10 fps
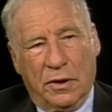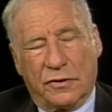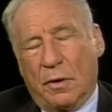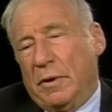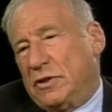we
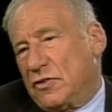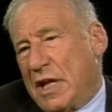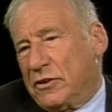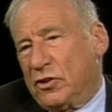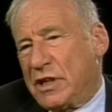
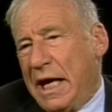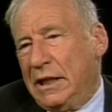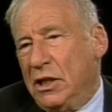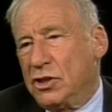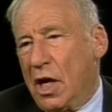just
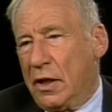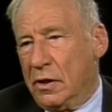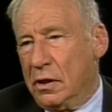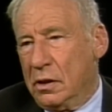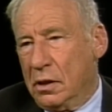entertained each
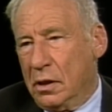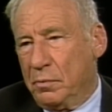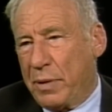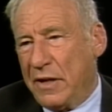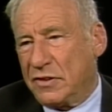other,
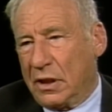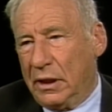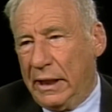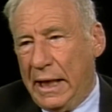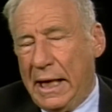
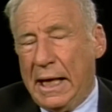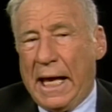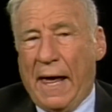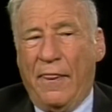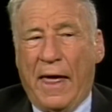basically,
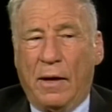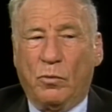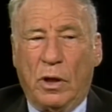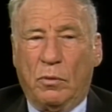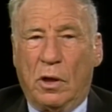and
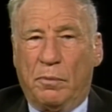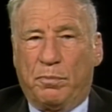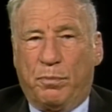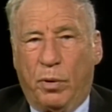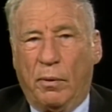then we were
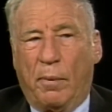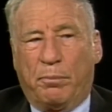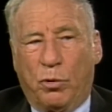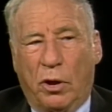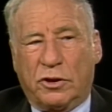
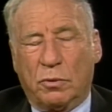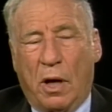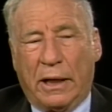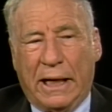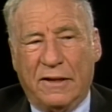brought to
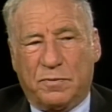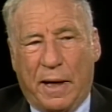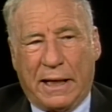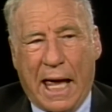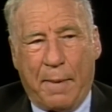our knees
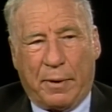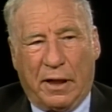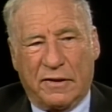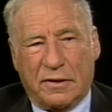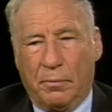by
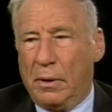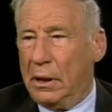capitalism.